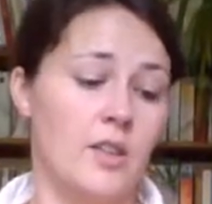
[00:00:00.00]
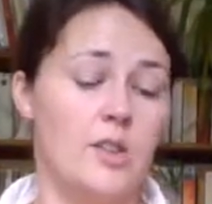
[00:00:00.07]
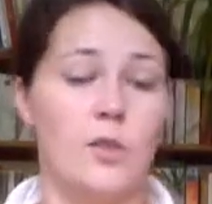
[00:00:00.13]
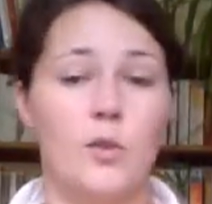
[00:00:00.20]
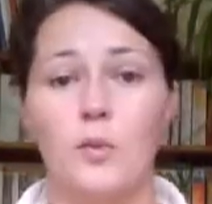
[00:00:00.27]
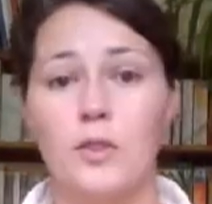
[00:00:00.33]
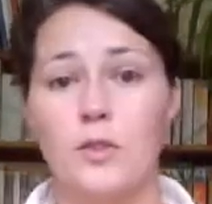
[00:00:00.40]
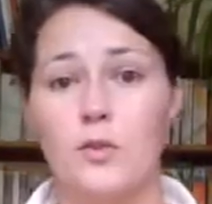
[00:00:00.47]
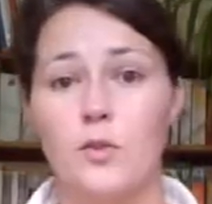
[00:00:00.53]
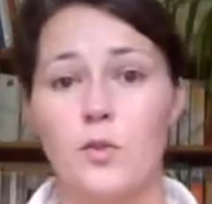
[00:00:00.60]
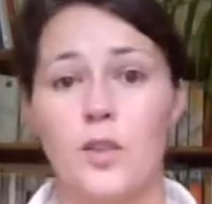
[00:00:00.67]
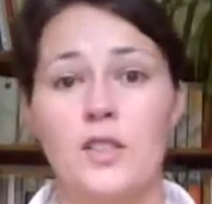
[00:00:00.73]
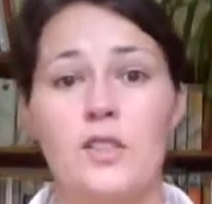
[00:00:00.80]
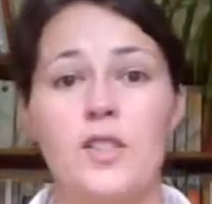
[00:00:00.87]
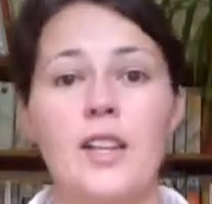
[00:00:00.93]
do it once or
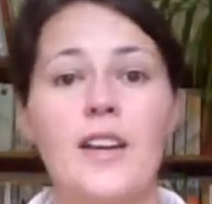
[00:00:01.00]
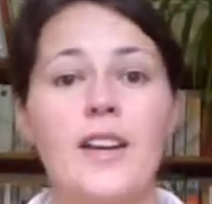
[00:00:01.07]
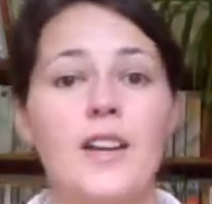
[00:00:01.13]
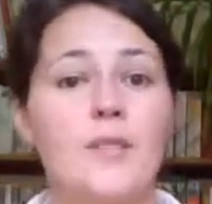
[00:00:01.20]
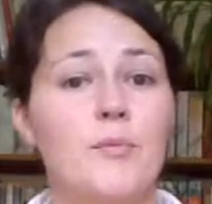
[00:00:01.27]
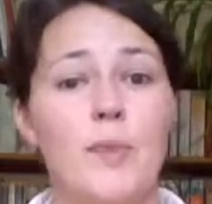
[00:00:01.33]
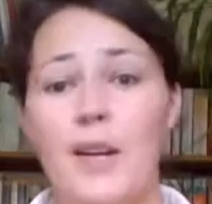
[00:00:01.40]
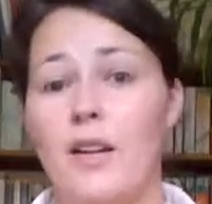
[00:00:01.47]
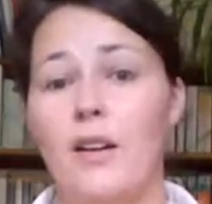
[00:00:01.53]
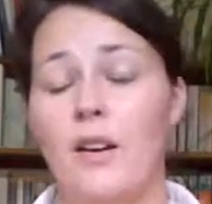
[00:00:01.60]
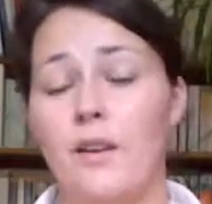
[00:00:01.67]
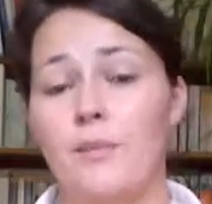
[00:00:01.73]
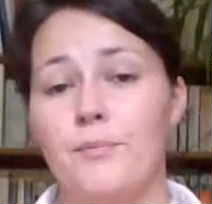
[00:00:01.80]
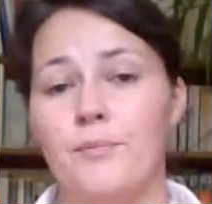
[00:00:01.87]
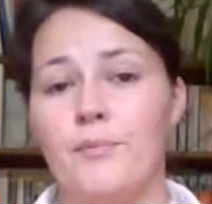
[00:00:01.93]
twice a year, but
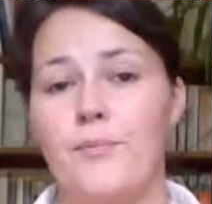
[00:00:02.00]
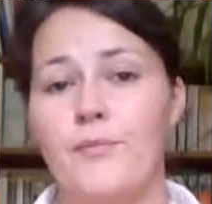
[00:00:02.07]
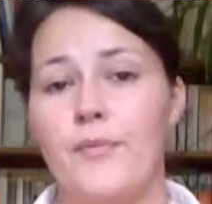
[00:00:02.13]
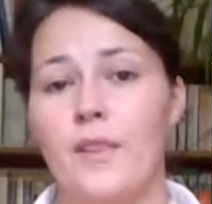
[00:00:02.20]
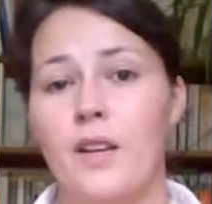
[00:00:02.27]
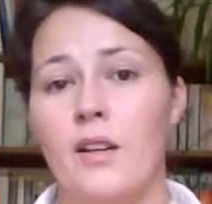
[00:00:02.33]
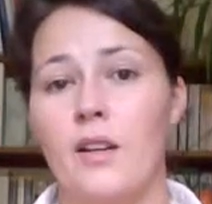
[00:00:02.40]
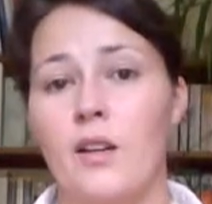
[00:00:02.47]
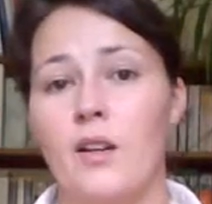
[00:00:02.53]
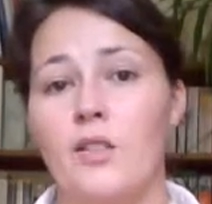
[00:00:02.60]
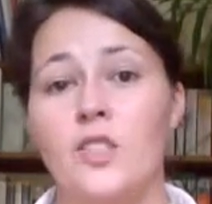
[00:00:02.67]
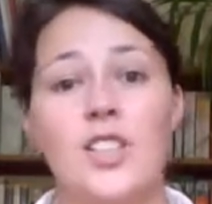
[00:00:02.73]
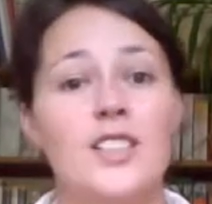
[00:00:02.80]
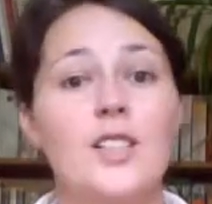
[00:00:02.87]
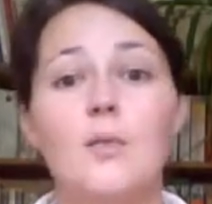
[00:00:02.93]

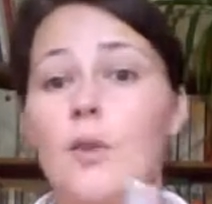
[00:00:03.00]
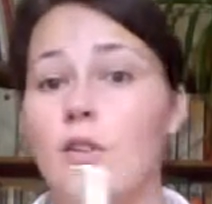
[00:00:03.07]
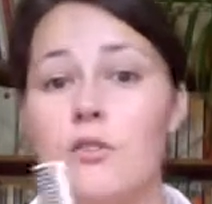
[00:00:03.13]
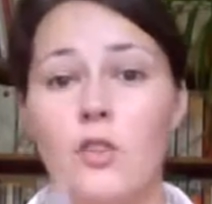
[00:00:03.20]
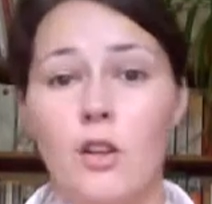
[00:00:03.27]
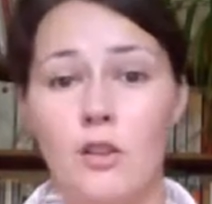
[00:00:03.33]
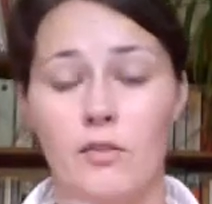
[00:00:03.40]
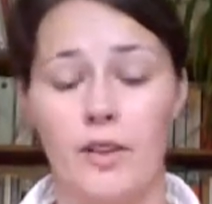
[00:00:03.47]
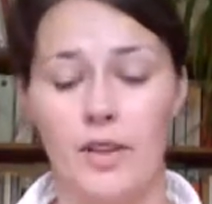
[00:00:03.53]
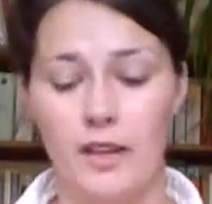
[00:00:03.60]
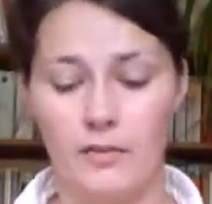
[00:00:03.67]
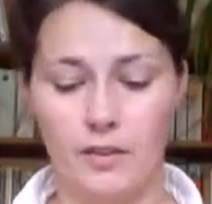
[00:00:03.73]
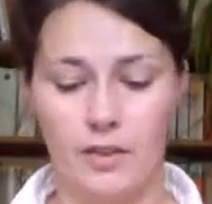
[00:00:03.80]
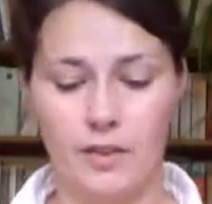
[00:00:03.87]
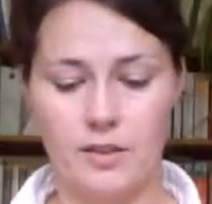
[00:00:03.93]
Chesney won't tolerate
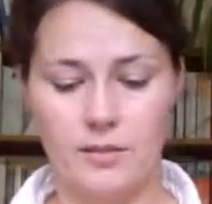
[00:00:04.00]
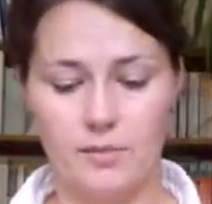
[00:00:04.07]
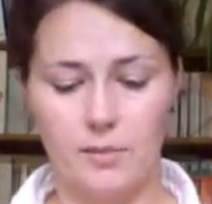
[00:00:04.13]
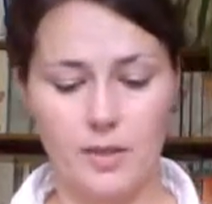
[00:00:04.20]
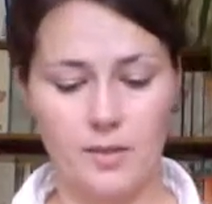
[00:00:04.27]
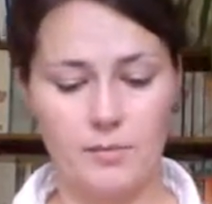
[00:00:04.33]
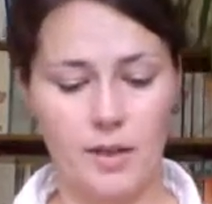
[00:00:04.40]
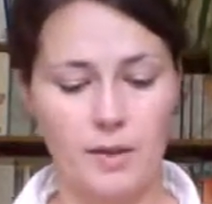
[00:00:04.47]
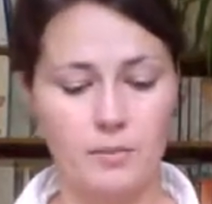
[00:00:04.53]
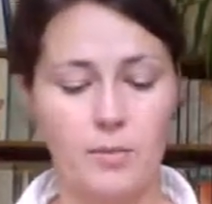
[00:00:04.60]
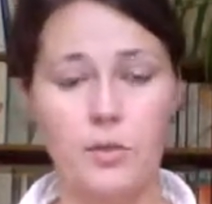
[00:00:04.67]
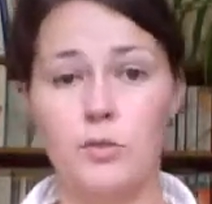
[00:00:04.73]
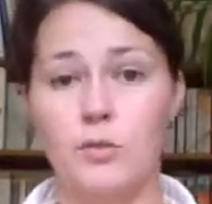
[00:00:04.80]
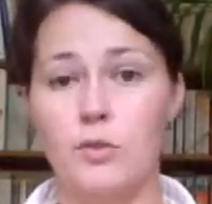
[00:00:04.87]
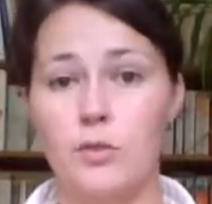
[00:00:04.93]
having his mane
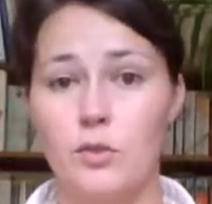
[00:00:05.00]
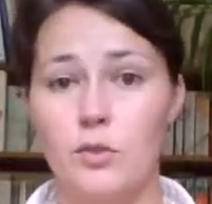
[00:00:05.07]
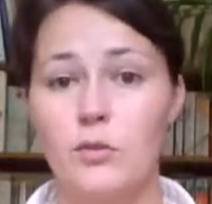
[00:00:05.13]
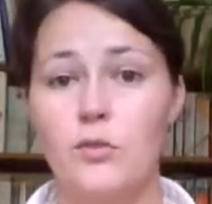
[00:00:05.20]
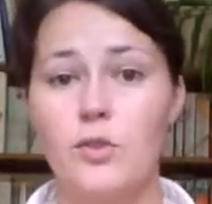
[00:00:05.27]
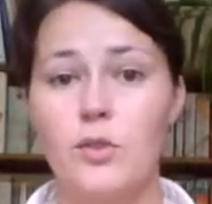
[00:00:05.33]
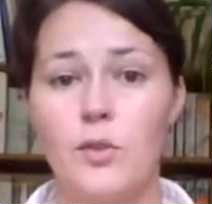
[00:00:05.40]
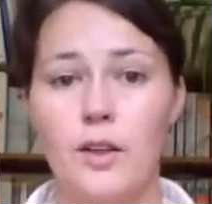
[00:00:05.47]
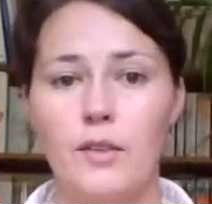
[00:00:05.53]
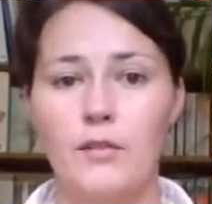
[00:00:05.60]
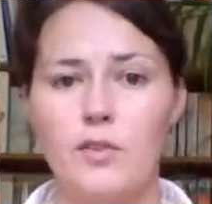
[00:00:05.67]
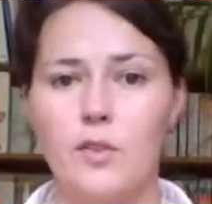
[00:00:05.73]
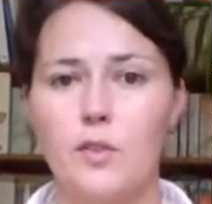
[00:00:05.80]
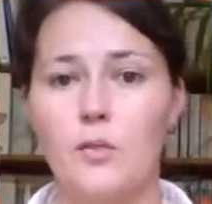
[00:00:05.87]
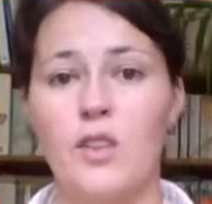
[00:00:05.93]
pulled at all, so I have
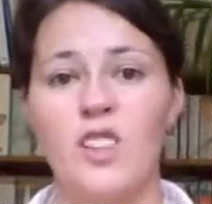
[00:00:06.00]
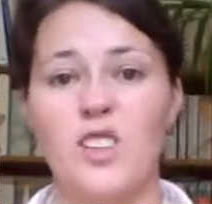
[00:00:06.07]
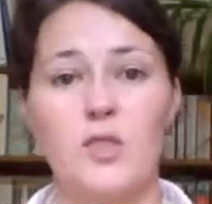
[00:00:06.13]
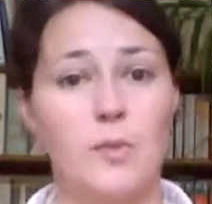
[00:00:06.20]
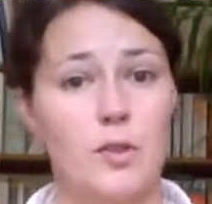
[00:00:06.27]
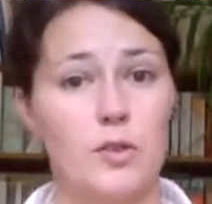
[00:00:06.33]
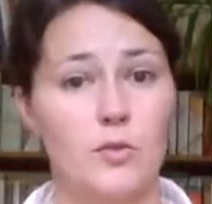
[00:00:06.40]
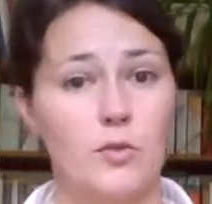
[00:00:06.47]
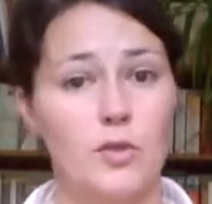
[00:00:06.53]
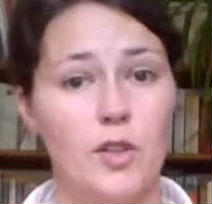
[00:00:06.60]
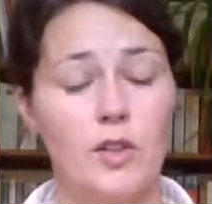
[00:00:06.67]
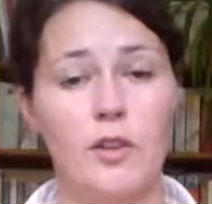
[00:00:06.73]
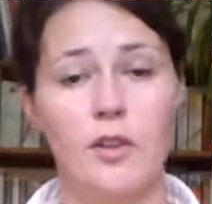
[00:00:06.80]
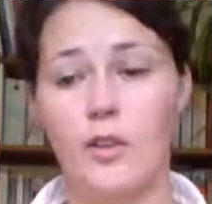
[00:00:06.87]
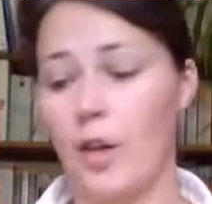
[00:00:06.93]
to use one of those special
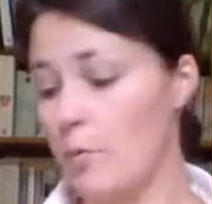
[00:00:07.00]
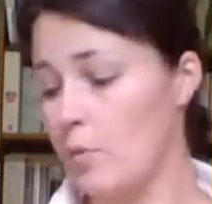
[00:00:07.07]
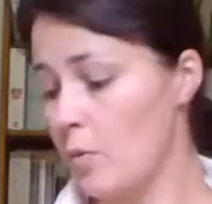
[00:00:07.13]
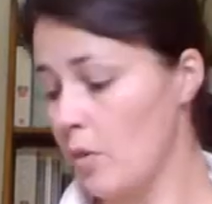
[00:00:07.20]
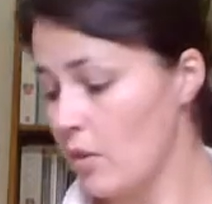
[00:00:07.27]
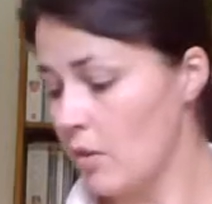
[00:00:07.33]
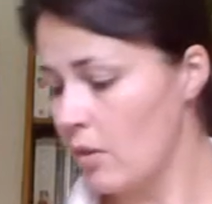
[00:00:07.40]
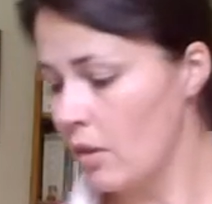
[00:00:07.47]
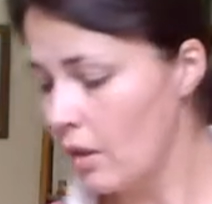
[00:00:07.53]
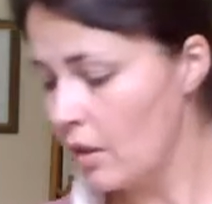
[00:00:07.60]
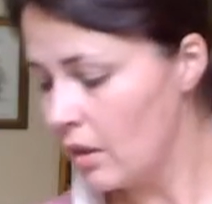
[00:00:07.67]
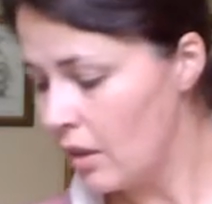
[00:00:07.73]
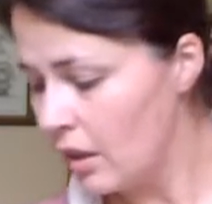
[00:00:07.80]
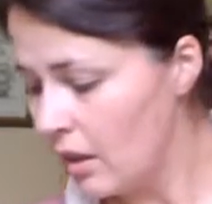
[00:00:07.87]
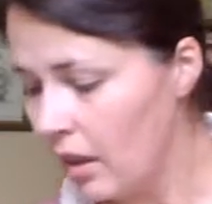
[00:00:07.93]
solo combs, which
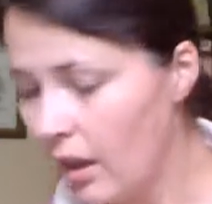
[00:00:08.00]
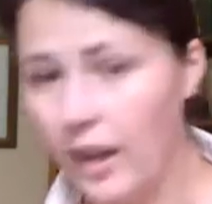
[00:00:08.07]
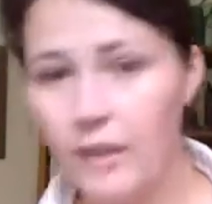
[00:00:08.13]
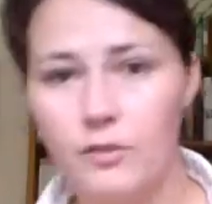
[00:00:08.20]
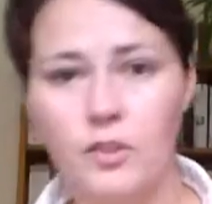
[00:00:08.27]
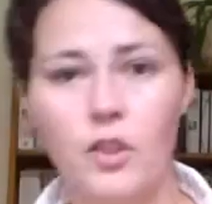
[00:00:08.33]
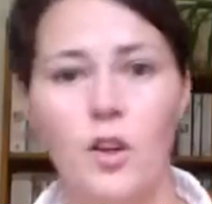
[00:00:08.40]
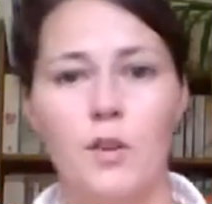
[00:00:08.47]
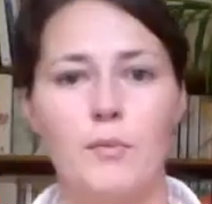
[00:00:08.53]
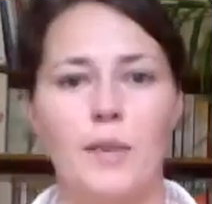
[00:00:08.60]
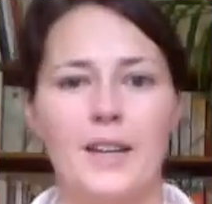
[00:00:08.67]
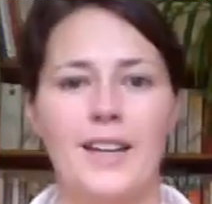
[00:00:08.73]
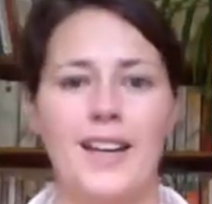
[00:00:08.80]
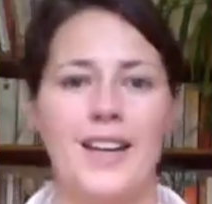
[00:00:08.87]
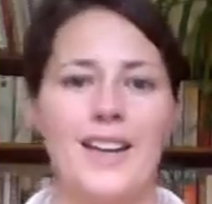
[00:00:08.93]
I haven't got in
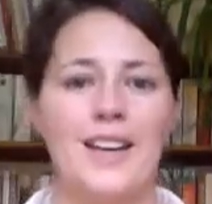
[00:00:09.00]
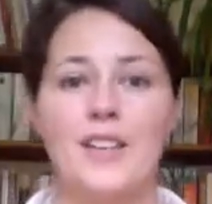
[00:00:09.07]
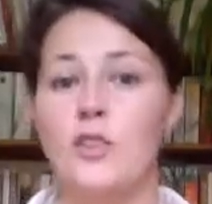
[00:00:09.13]
my kit here.